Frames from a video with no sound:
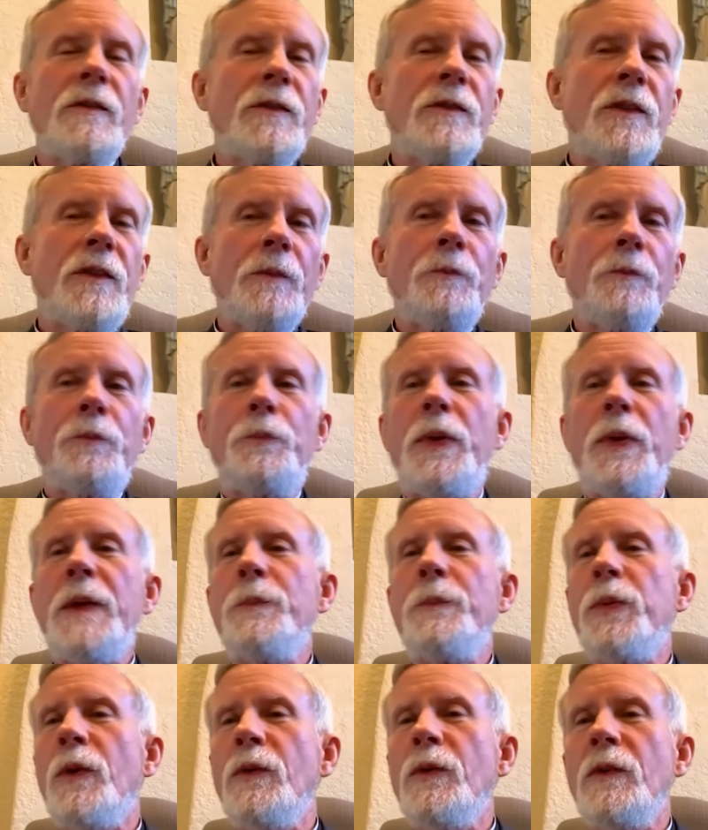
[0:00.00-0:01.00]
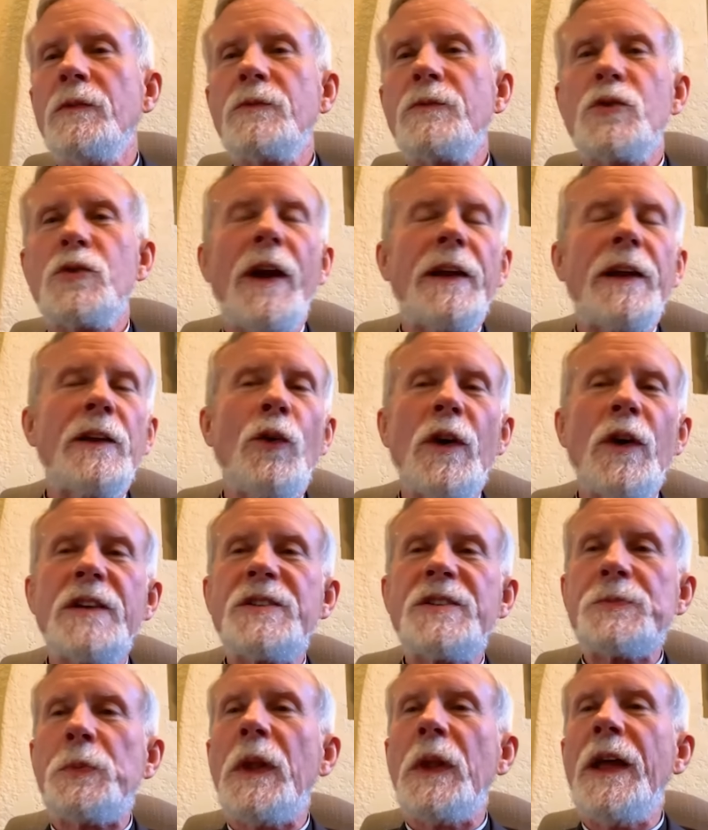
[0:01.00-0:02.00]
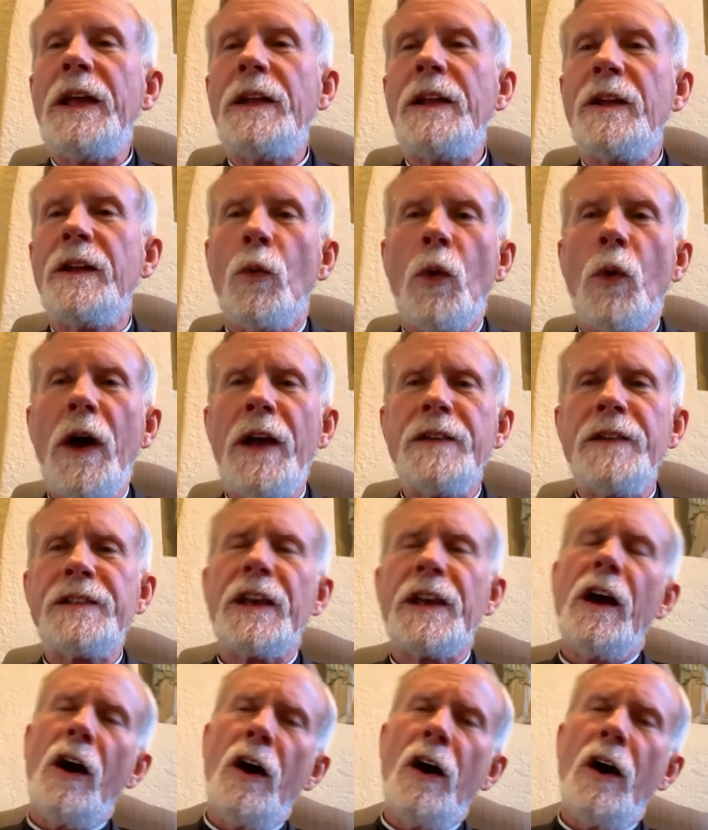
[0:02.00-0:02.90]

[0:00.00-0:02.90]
the people trying to explain it away say